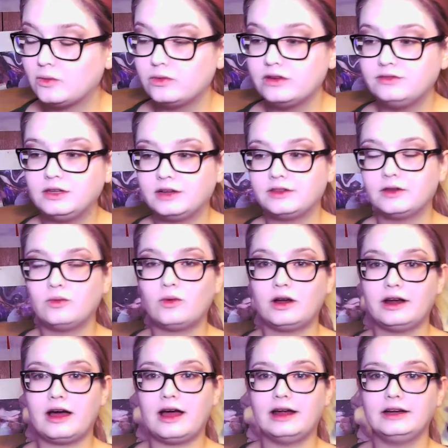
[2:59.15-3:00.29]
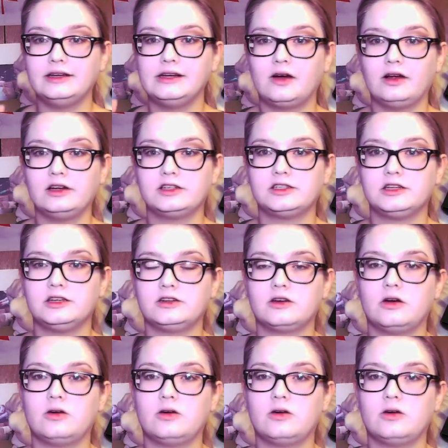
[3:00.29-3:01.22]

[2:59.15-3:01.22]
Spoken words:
We've done the one eye. Now I just need to